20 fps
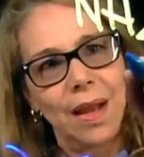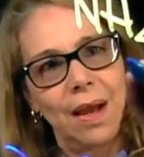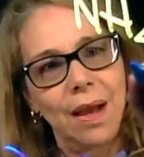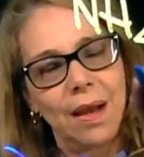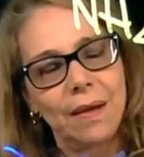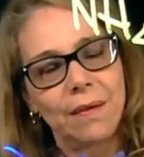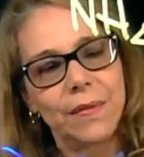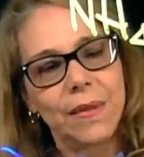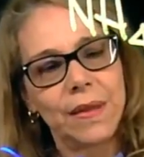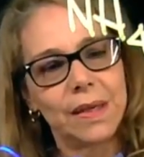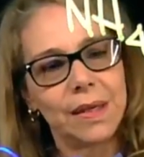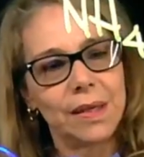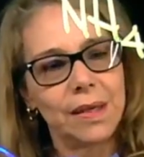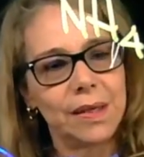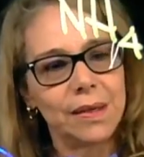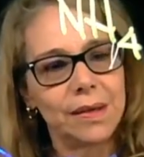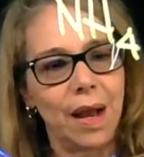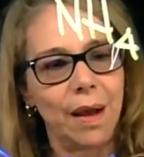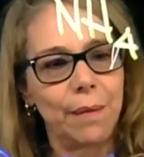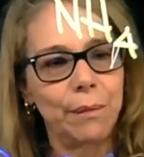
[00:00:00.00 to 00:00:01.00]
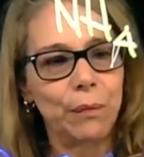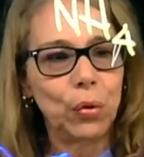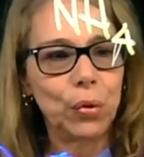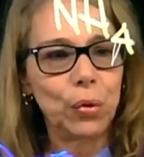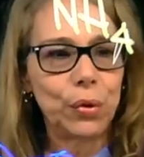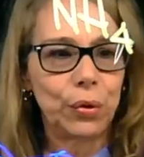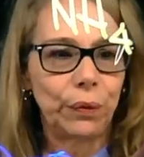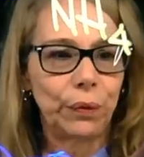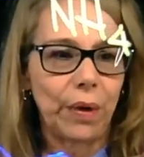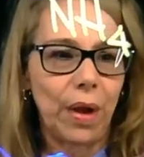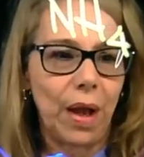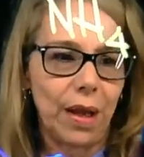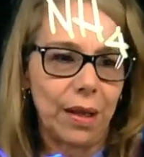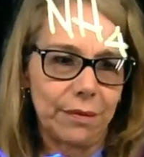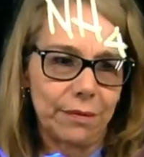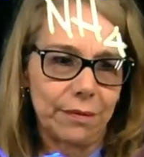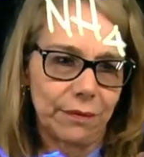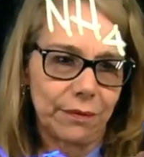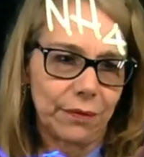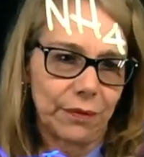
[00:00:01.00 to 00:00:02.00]
the ammonium
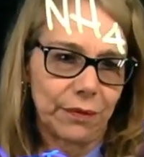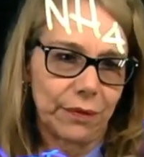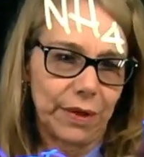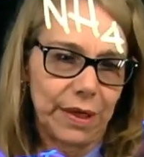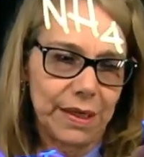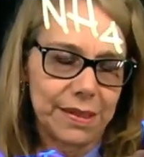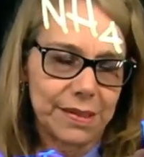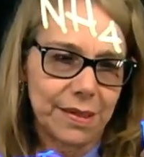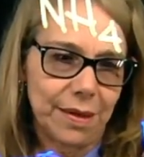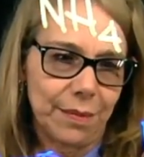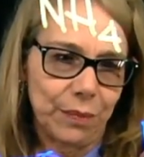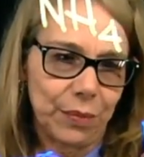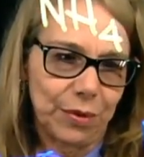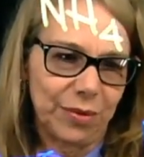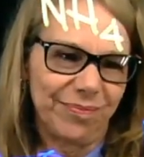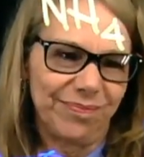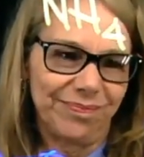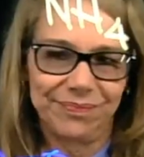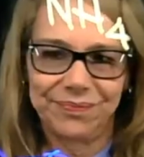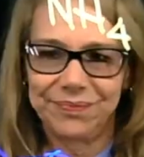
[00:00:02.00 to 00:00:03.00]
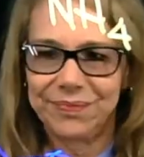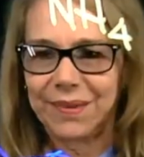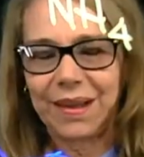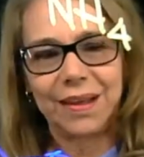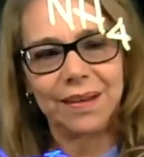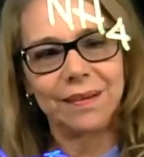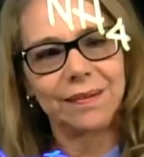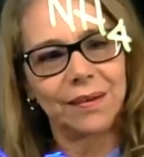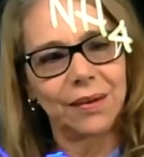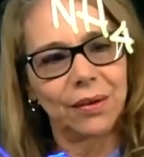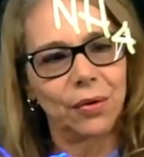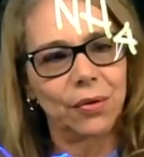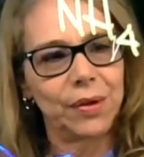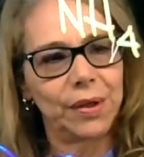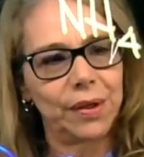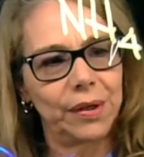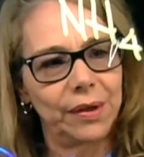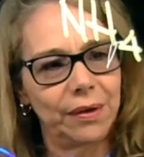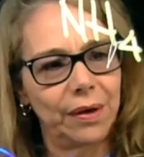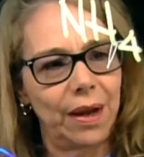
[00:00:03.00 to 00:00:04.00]
ion, for example. And so
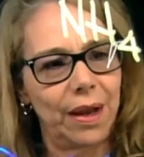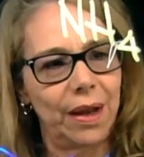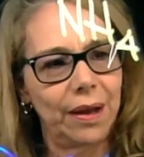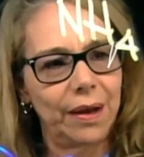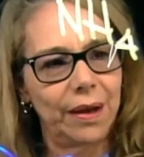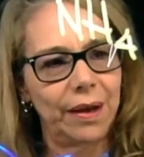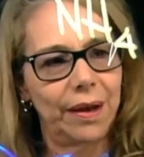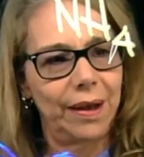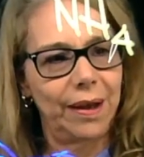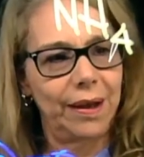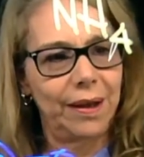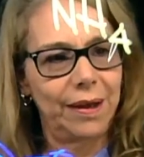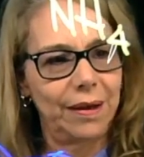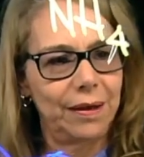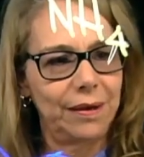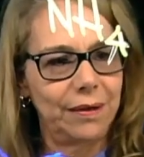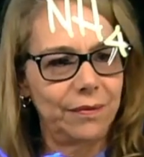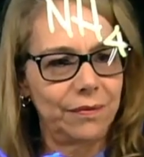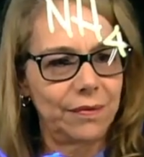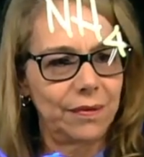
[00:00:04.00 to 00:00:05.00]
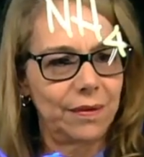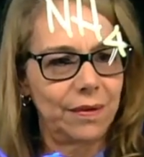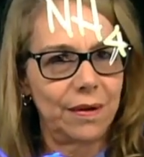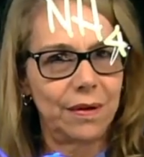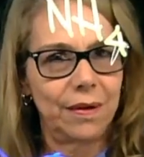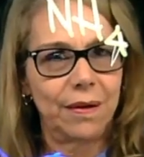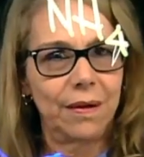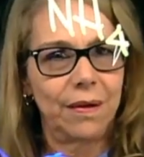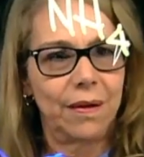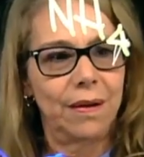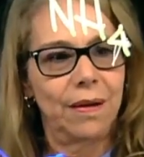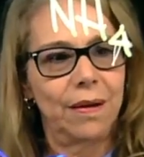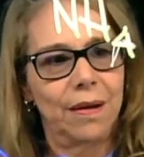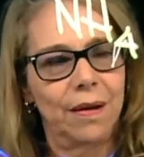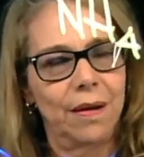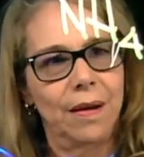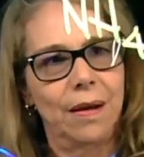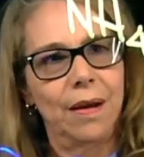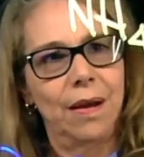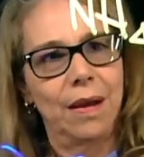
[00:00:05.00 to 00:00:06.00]
here I have,
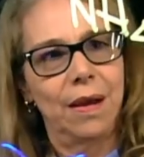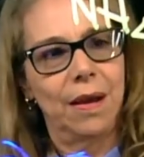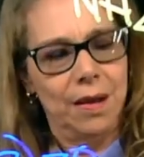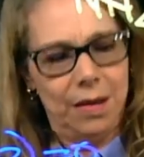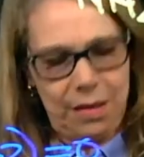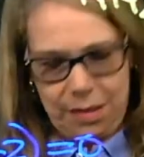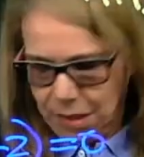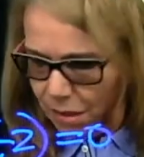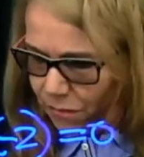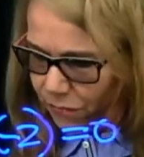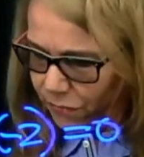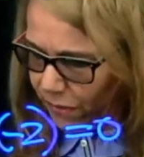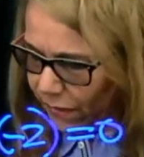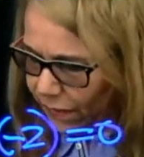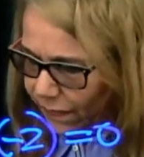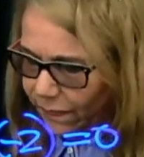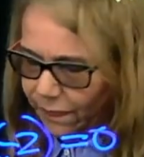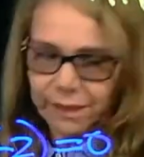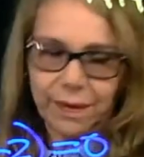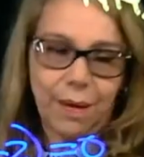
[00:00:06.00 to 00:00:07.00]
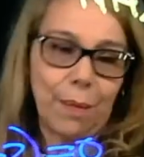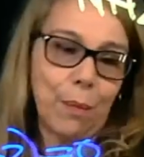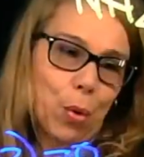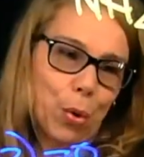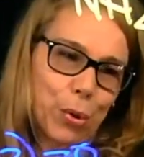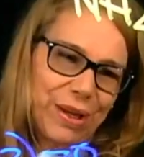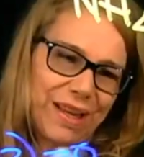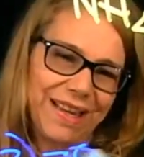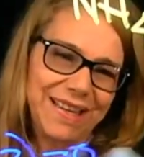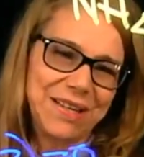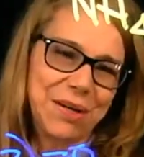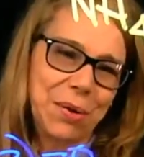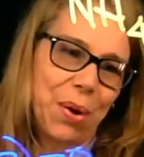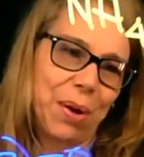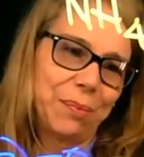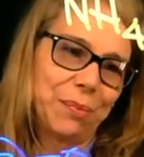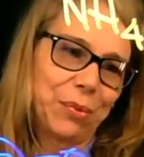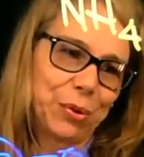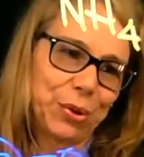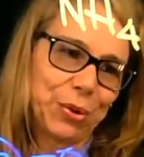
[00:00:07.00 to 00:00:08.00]
oh, this is ammonia, no,
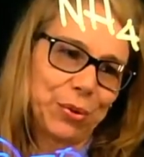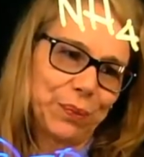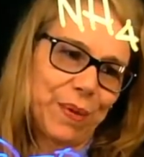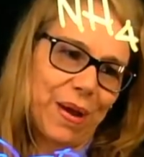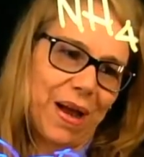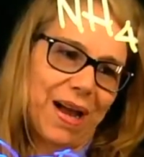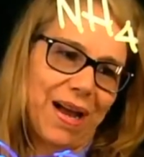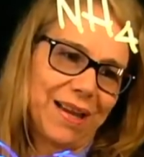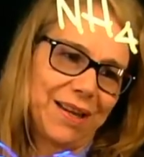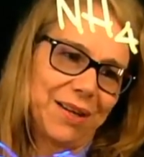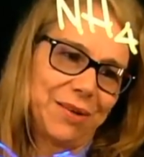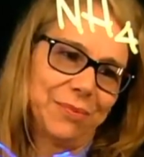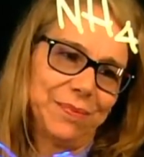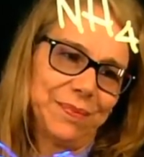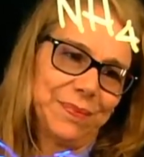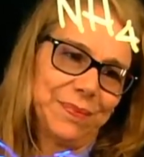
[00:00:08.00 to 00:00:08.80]
ammonium ion.